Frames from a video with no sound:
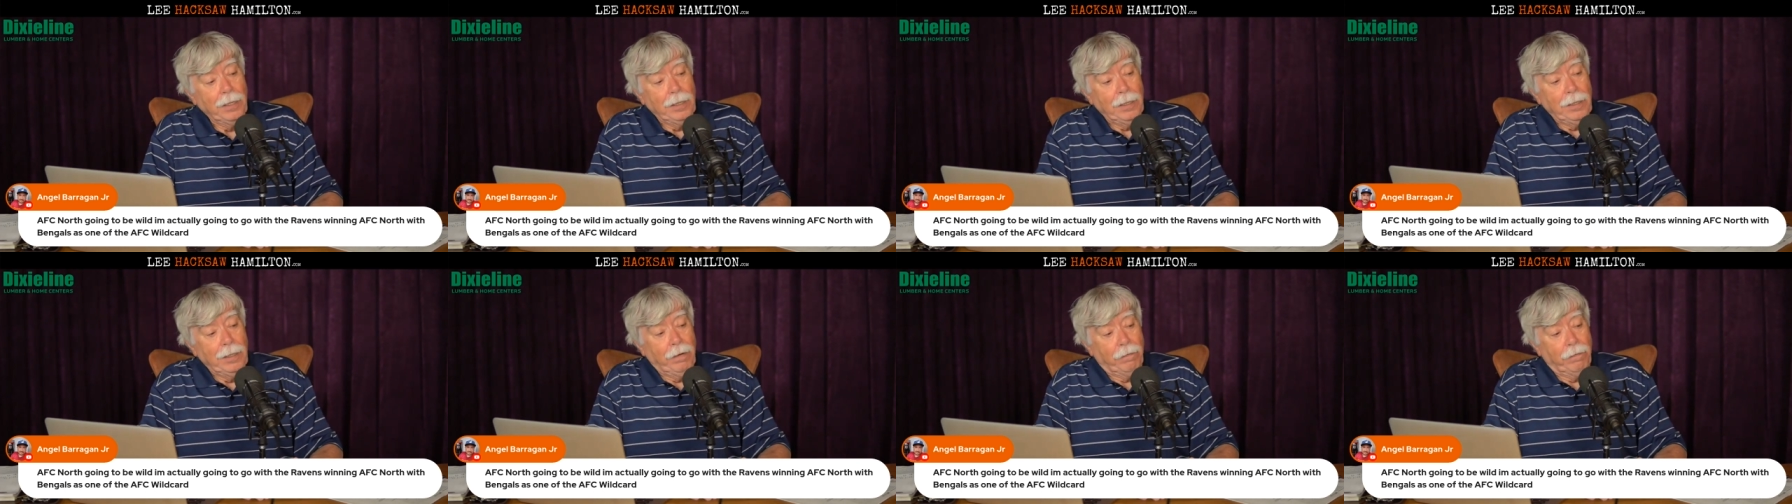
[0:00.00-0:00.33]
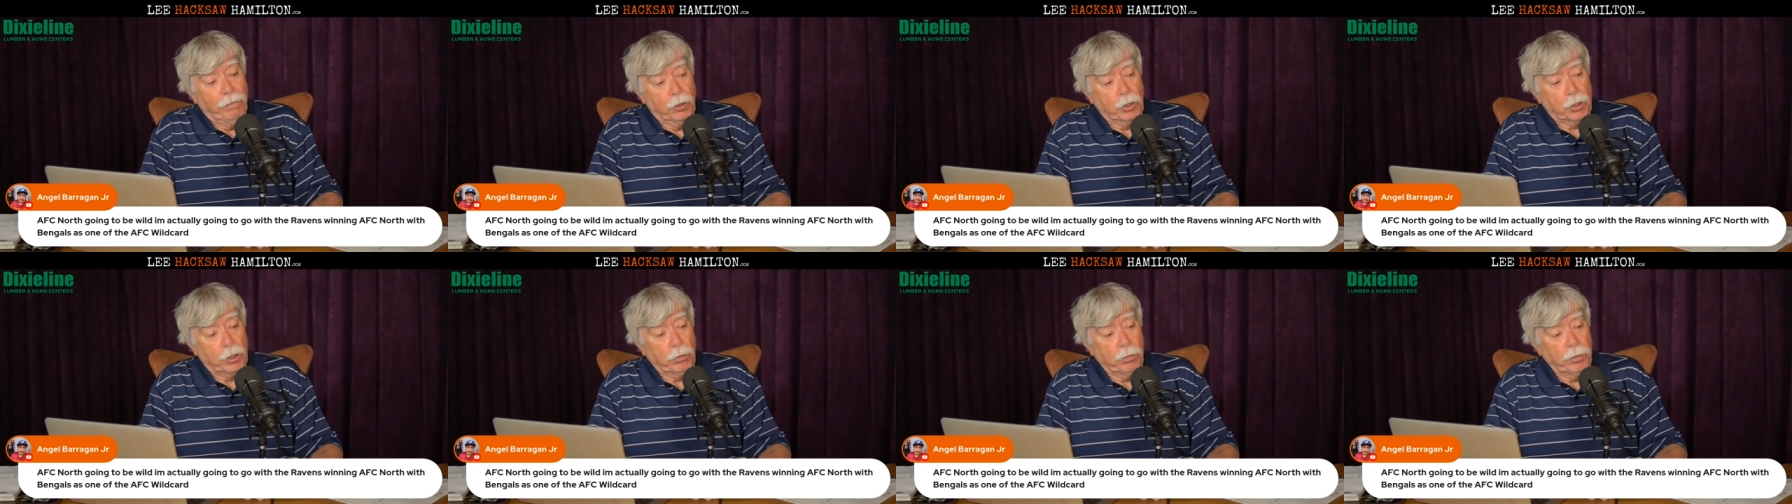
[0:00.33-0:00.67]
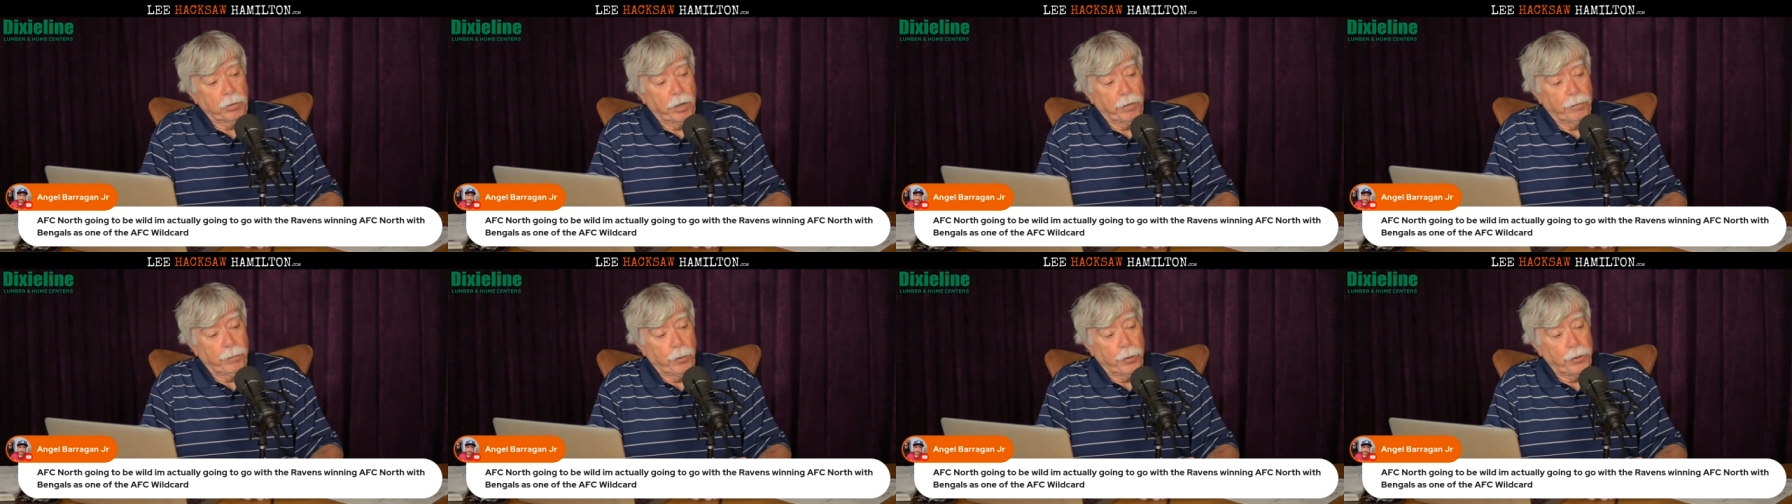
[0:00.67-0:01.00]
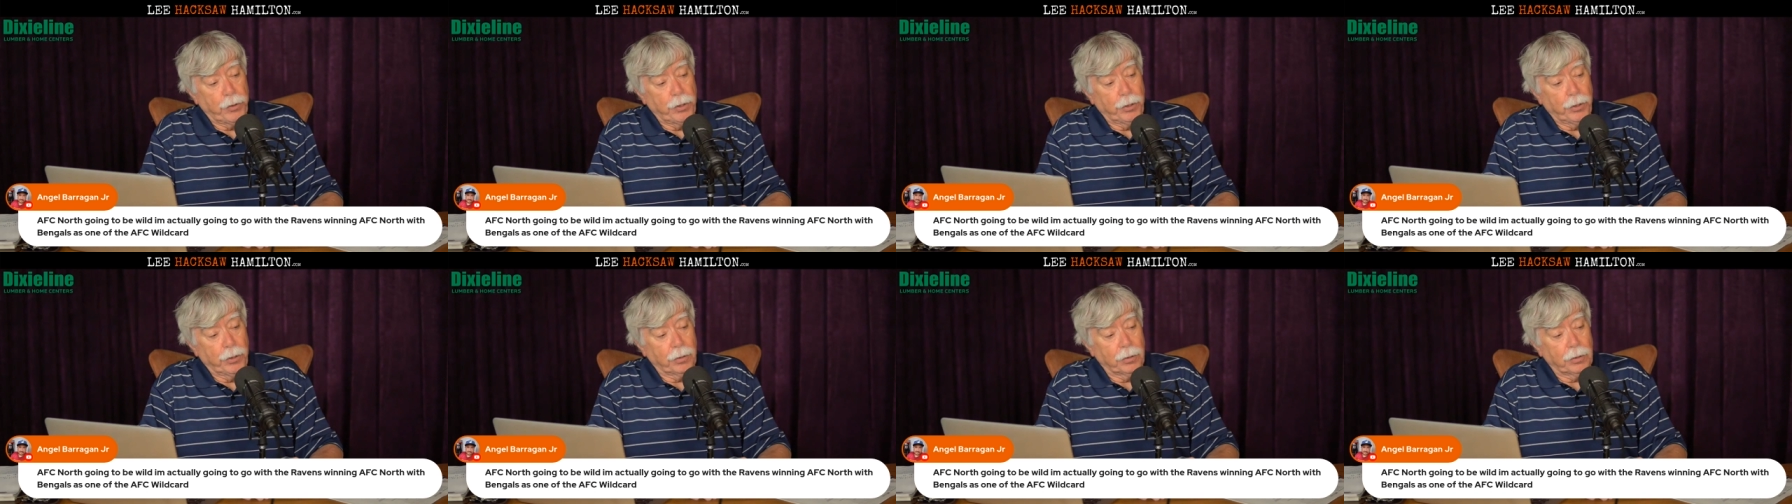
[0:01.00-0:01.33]
virtually every
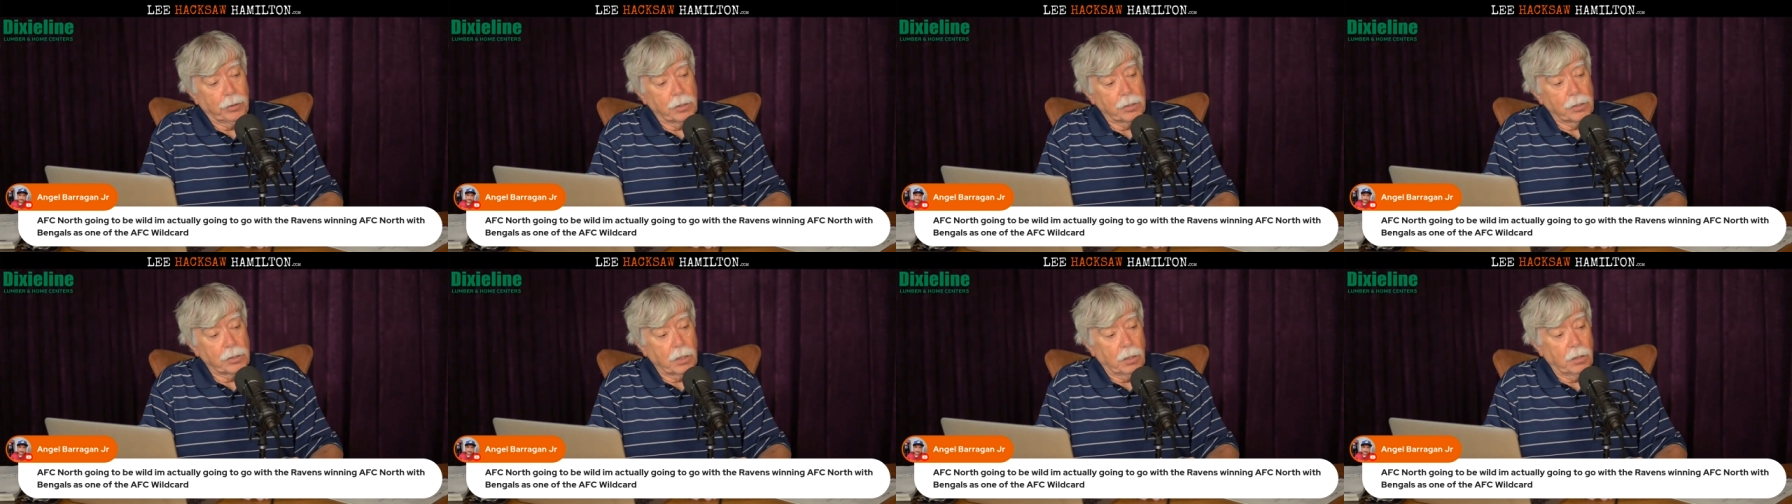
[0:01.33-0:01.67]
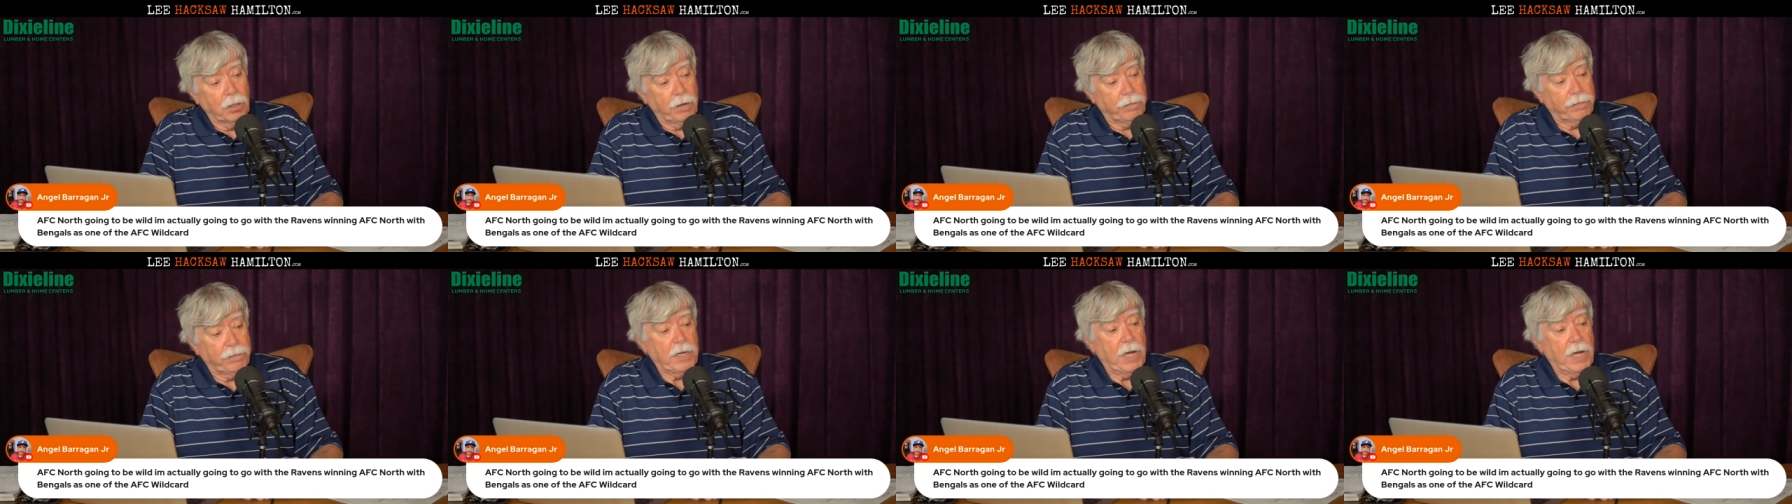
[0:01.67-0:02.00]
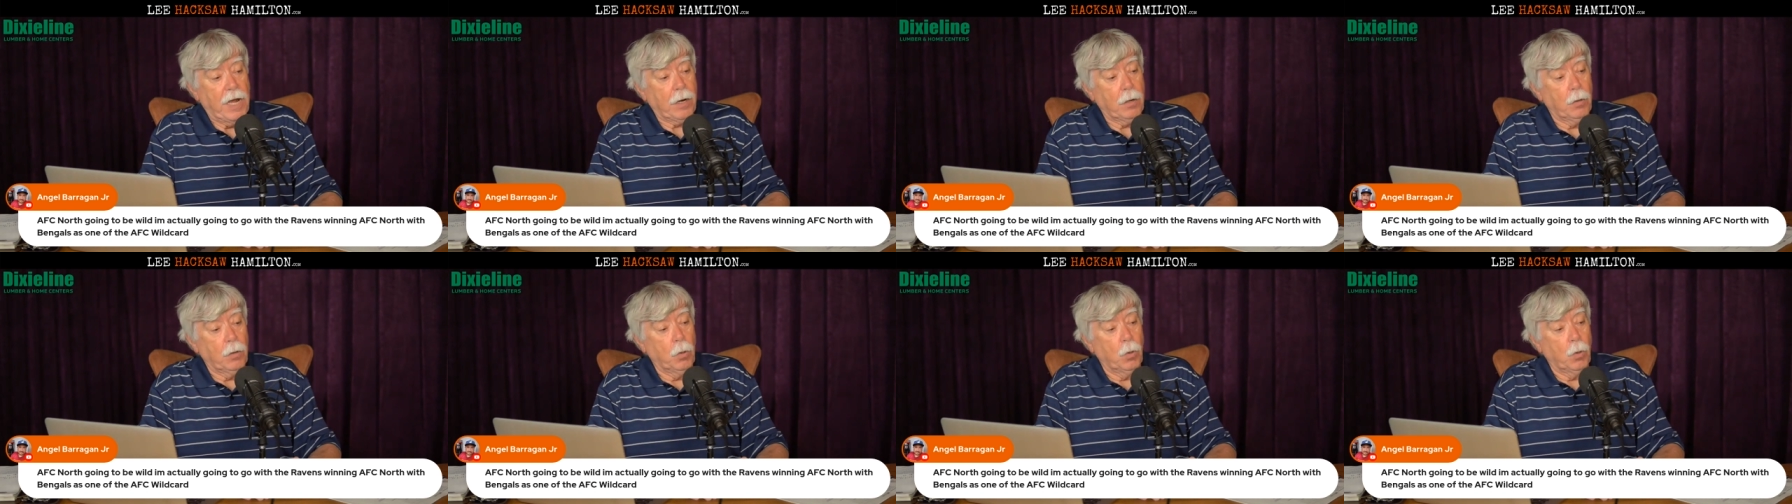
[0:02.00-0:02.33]
year. Does the left tackle,